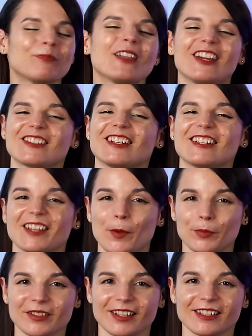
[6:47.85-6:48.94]
Here's an
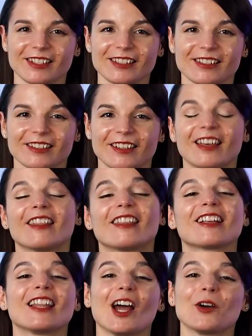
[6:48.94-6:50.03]
example sentence. The
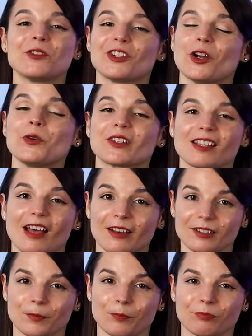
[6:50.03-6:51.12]
clown jokes a lot.